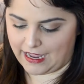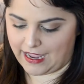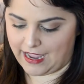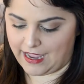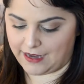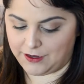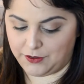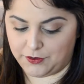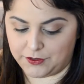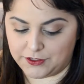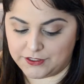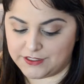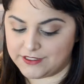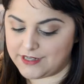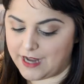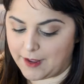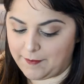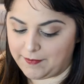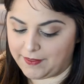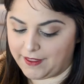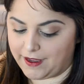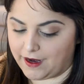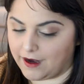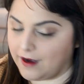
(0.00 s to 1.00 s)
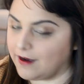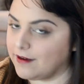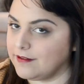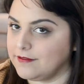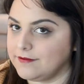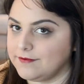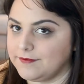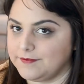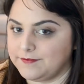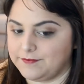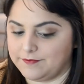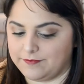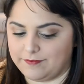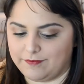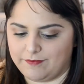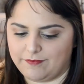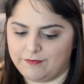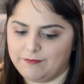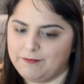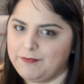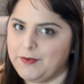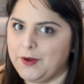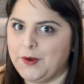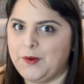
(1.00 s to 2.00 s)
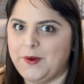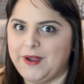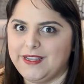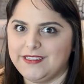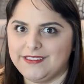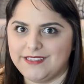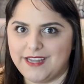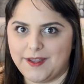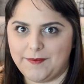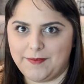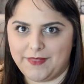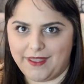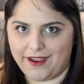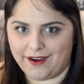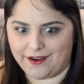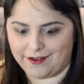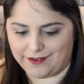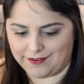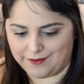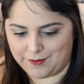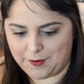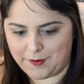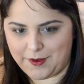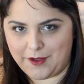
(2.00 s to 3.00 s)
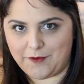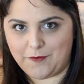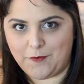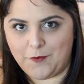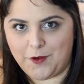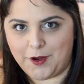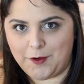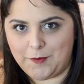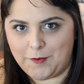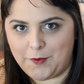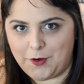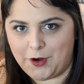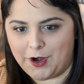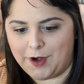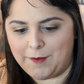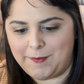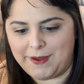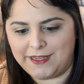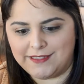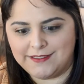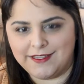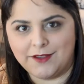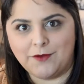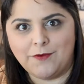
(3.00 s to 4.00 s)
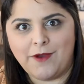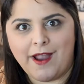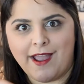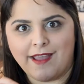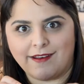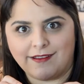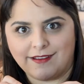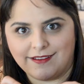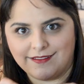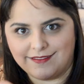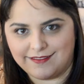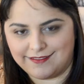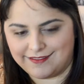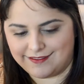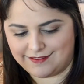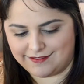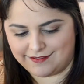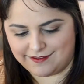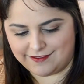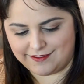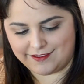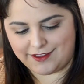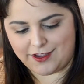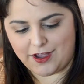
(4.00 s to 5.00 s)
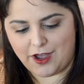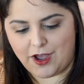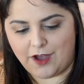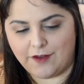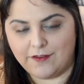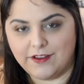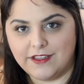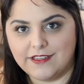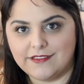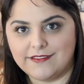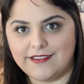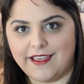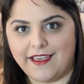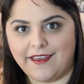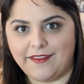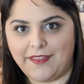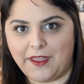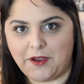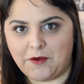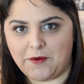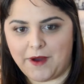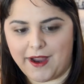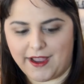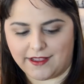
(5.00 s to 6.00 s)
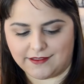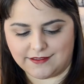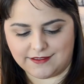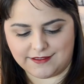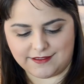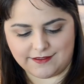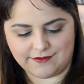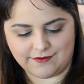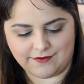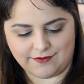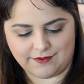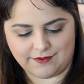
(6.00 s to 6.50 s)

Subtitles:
And you could stop there, but why stop there? We have one more amazing red. Obviously, I like reds.